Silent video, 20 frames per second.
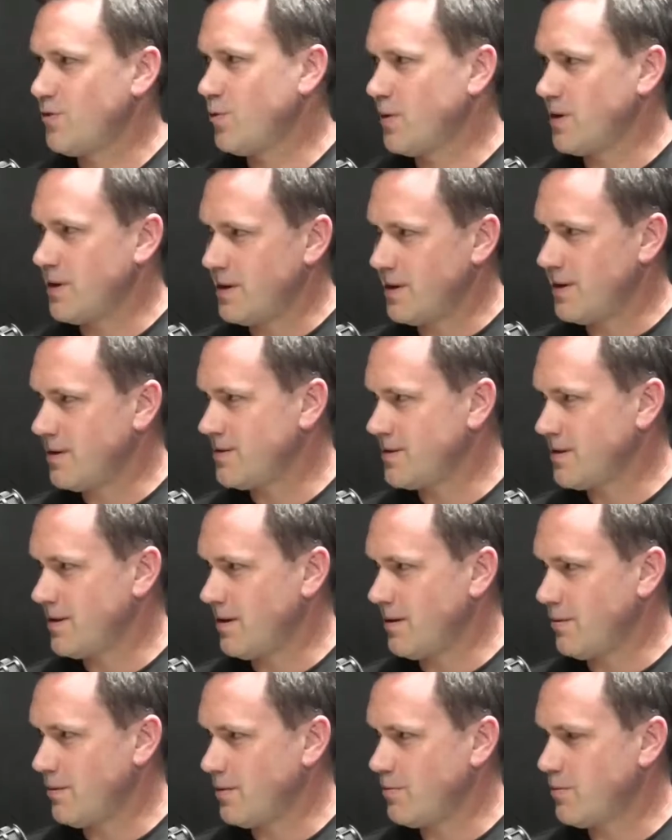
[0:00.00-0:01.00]
20 years
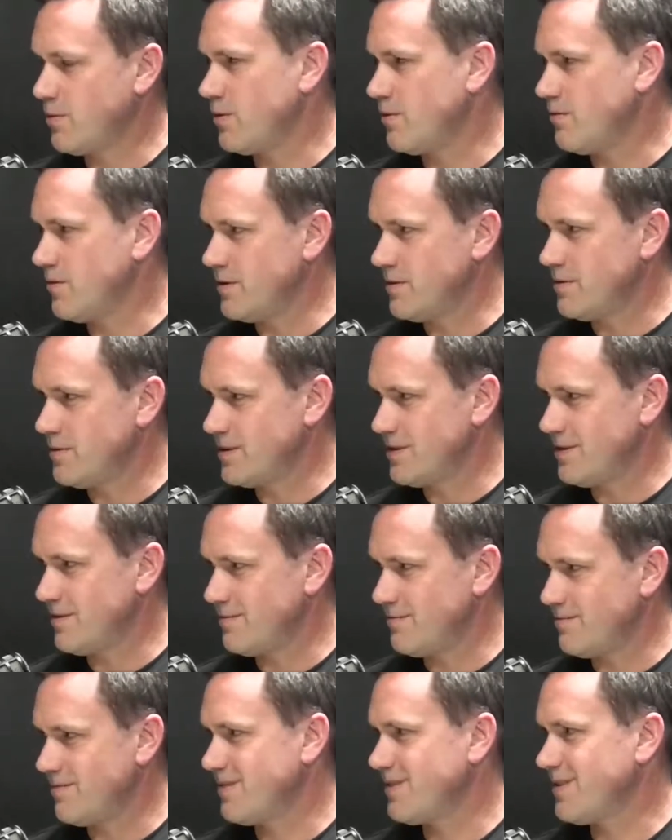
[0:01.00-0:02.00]
ago, we would have used
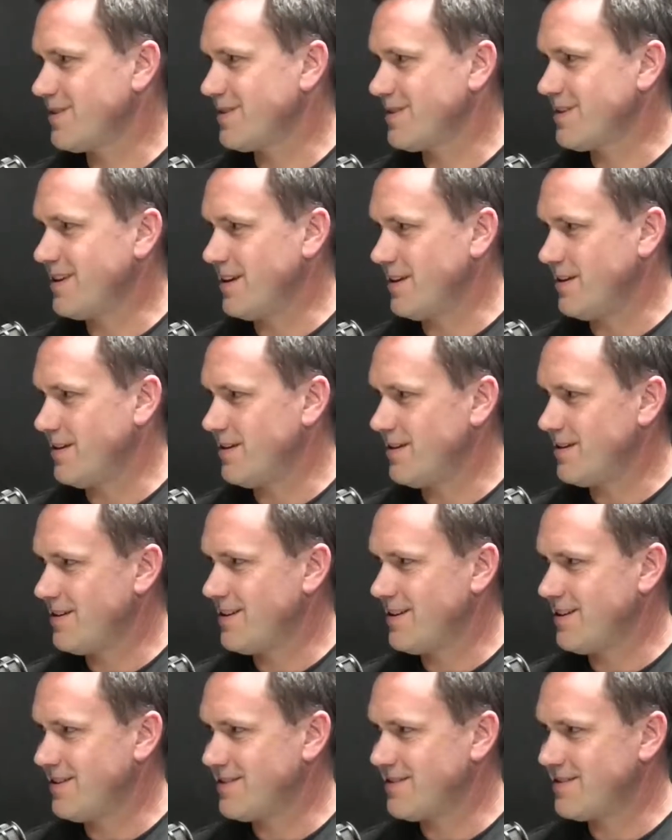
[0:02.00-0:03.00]
it, and
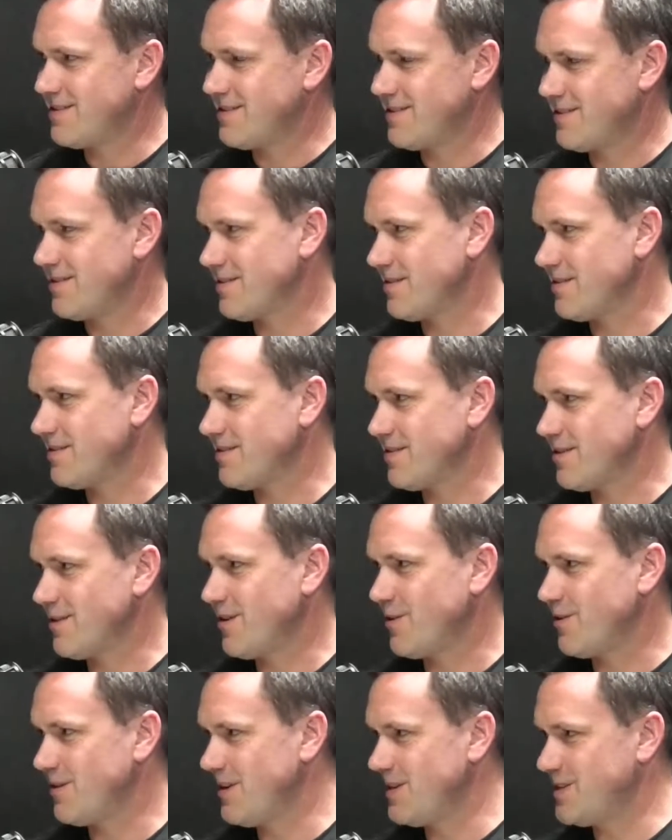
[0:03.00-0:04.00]
it's
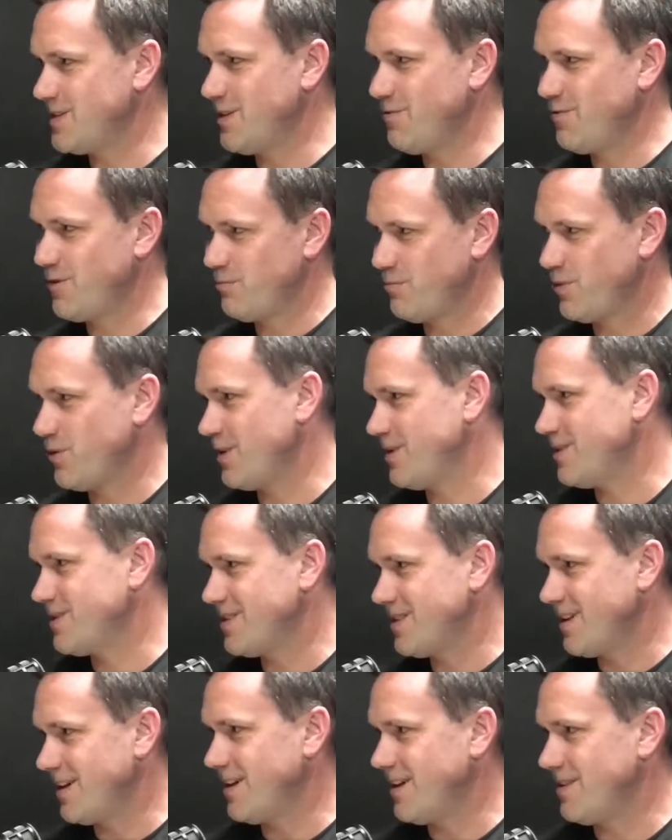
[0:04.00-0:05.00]
no less effort put in
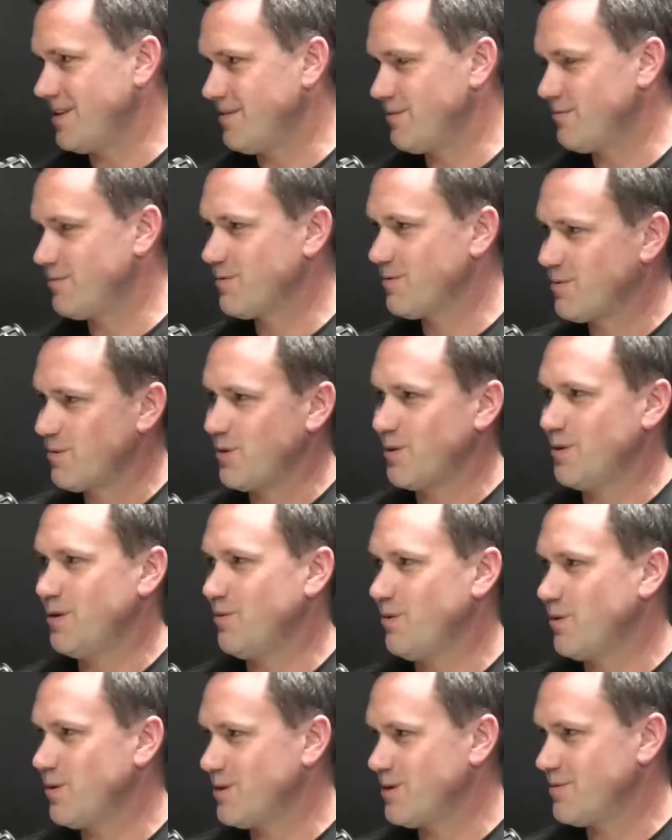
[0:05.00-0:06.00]
today than what
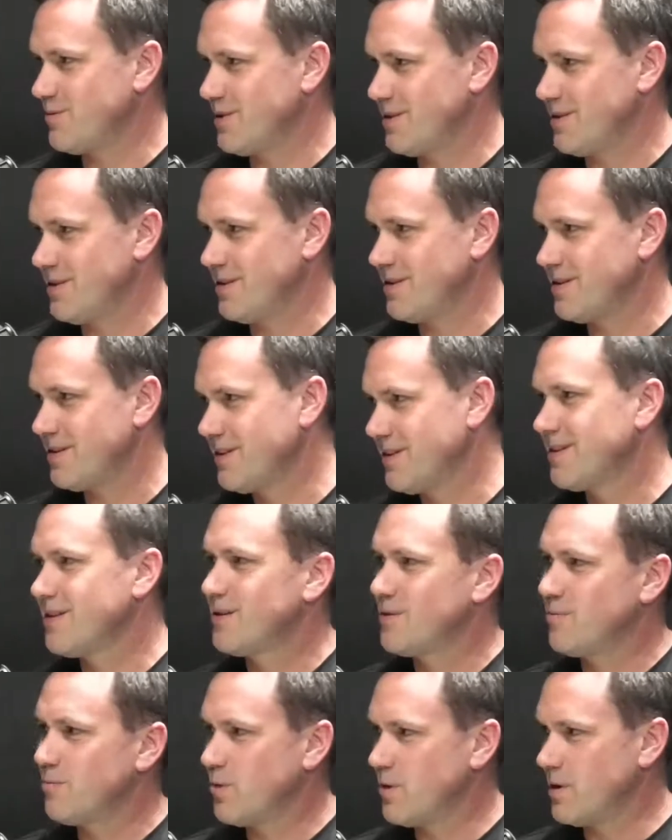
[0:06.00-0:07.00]
there was with the
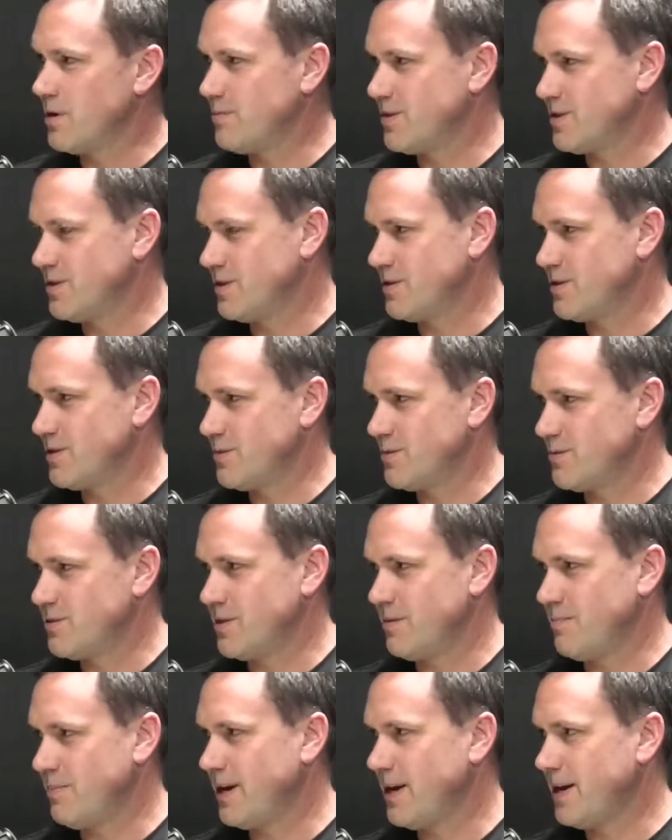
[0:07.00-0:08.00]
more limited tools
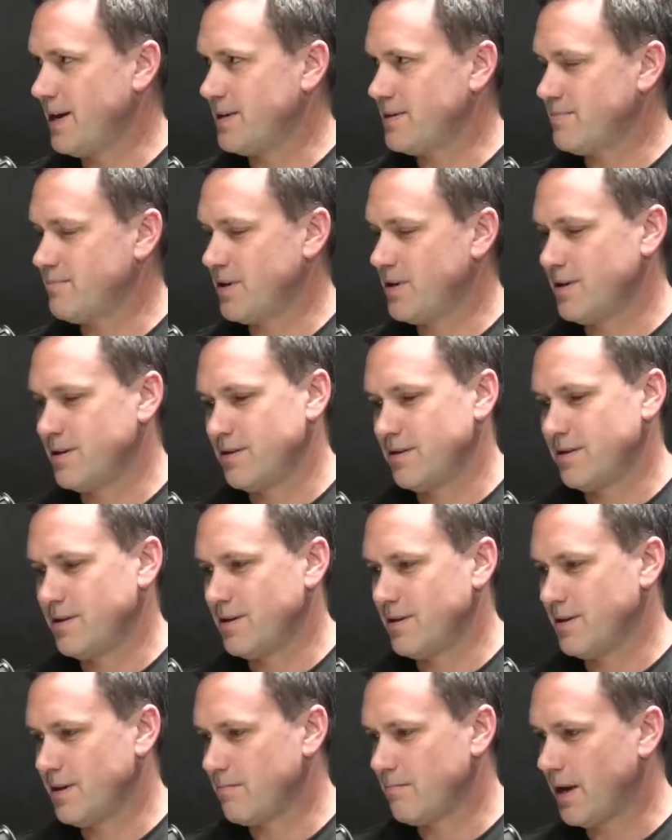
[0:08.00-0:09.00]
of the past. But
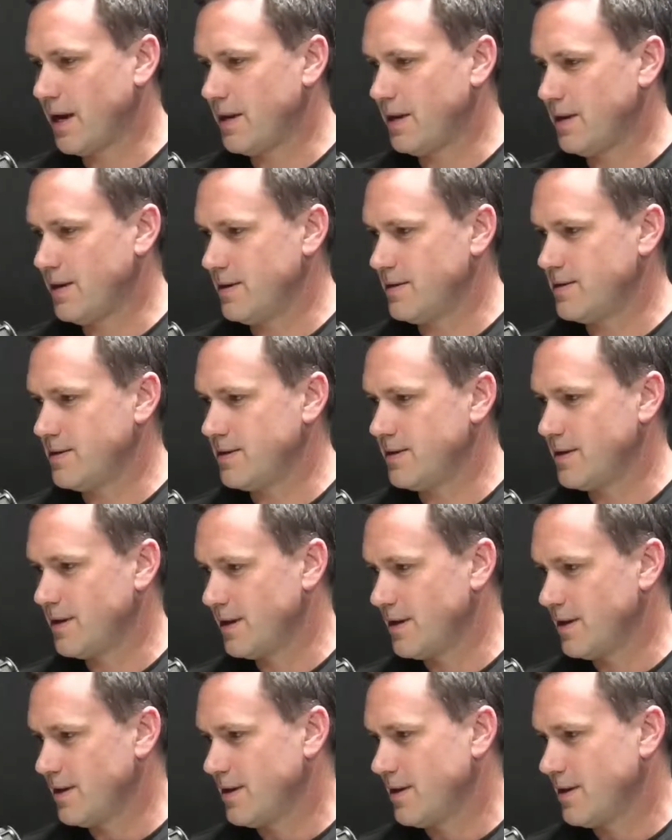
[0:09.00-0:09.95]
I think mainly it's